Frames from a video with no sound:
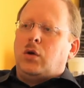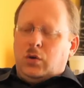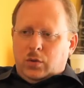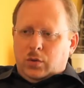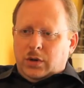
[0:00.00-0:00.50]

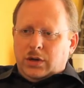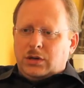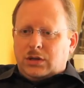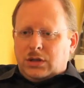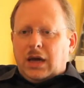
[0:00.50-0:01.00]
who
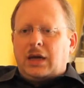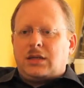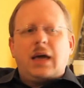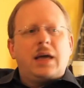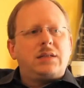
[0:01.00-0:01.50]
is yes,
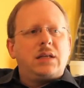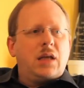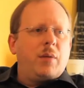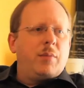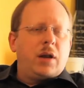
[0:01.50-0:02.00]
has the
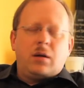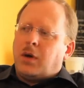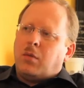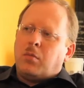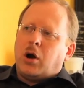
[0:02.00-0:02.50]
dominant
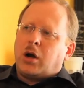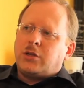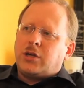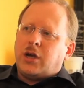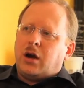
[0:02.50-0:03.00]
amount of
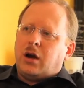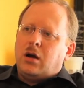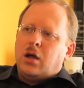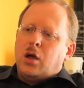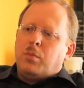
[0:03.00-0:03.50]
market share
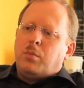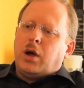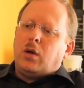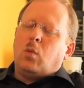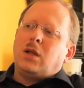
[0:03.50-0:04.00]

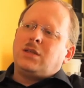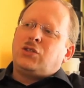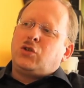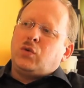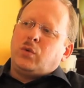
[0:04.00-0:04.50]
but wants
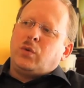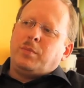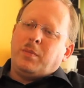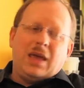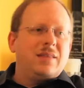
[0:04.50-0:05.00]
to
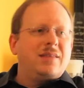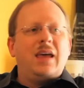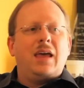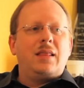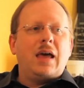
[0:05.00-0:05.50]

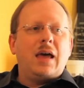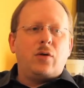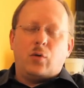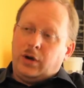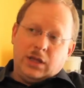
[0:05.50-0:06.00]
maintain that
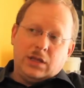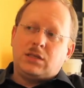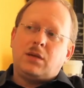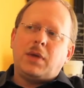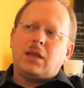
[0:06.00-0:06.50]
or needs
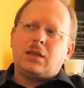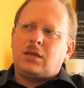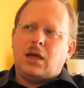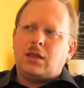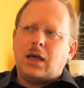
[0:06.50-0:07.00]
to
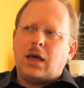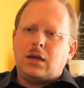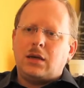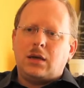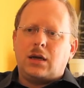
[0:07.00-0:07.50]
maintain
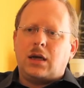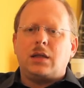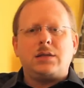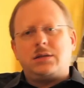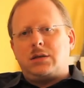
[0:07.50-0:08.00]
that
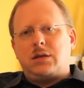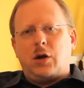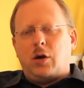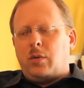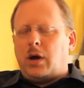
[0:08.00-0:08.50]
against you
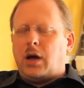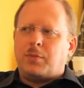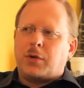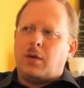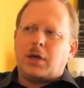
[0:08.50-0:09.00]
know
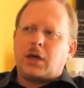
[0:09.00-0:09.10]
upcoming